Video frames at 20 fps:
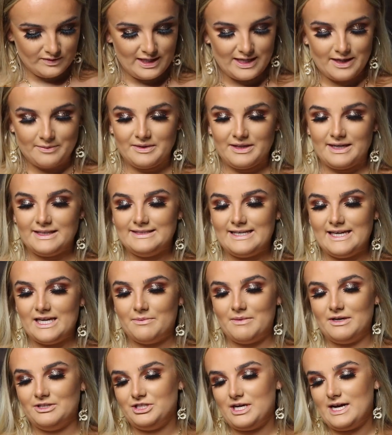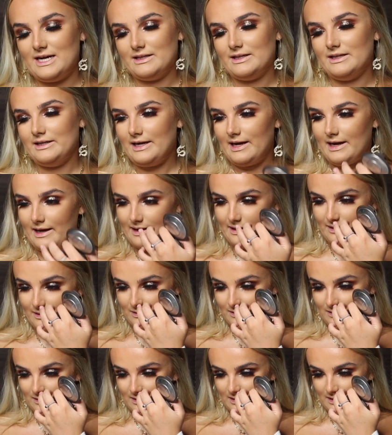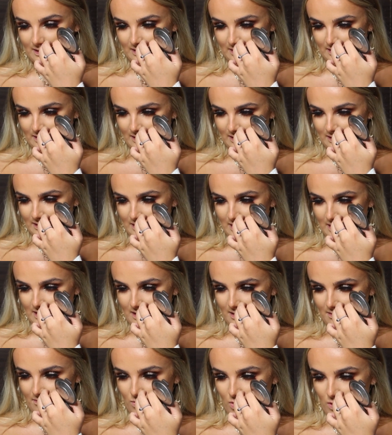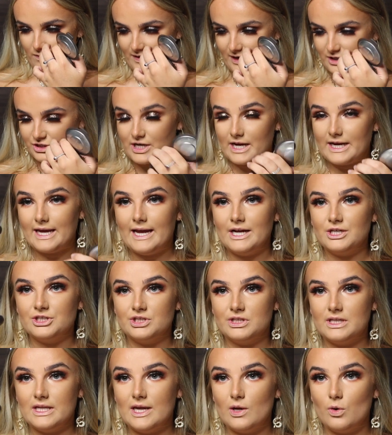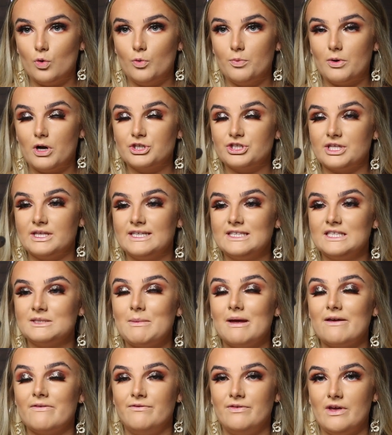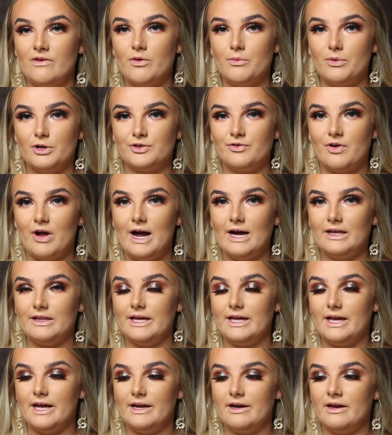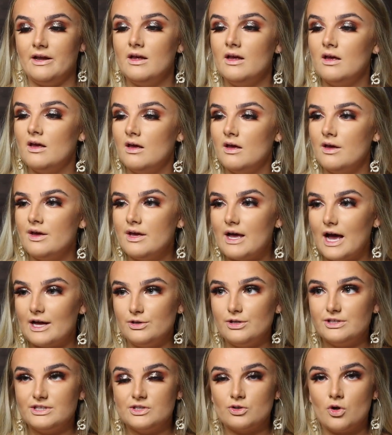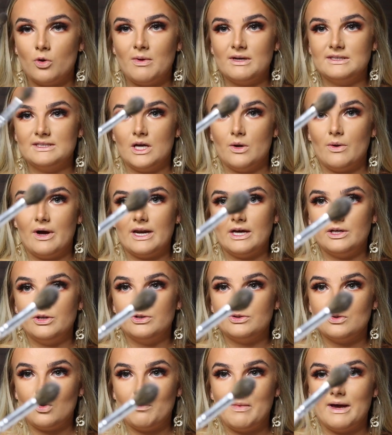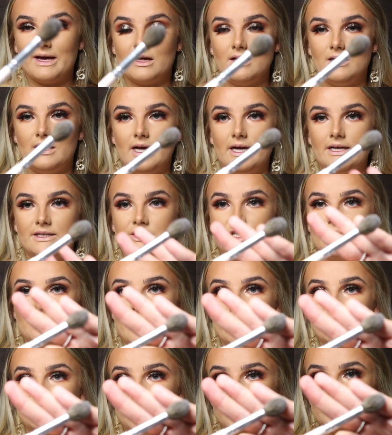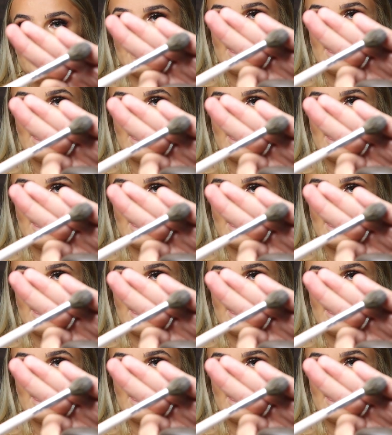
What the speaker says: And I'm going to take my Jaclyn Hill Morphe Dry H3O brush, and this is my favourite brush for highlighting. I use this on myself and I use it on my clients as well, so it's